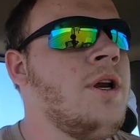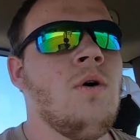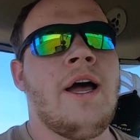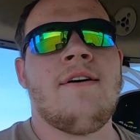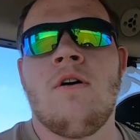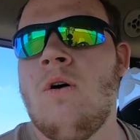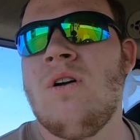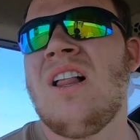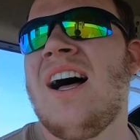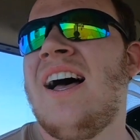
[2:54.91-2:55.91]
We don't have a
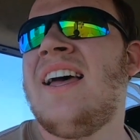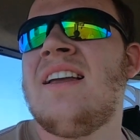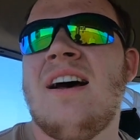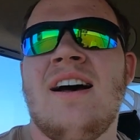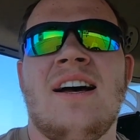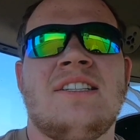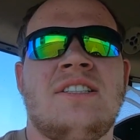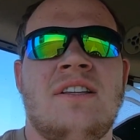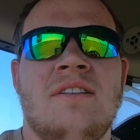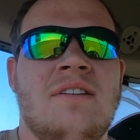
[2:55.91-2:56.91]
whole lot
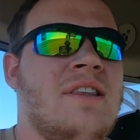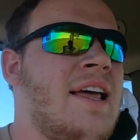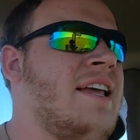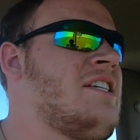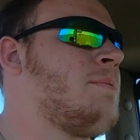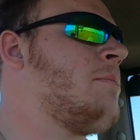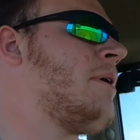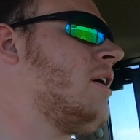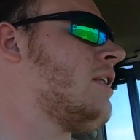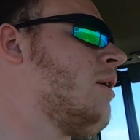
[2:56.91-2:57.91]
that needs to be
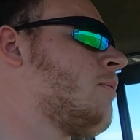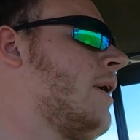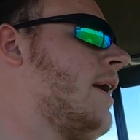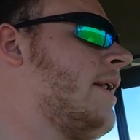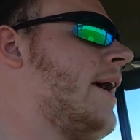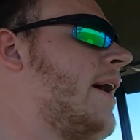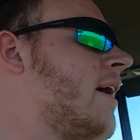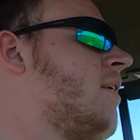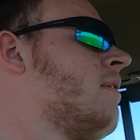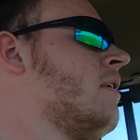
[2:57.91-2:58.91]
built up right
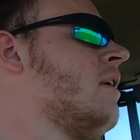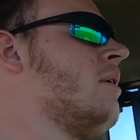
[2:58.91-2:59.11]
now,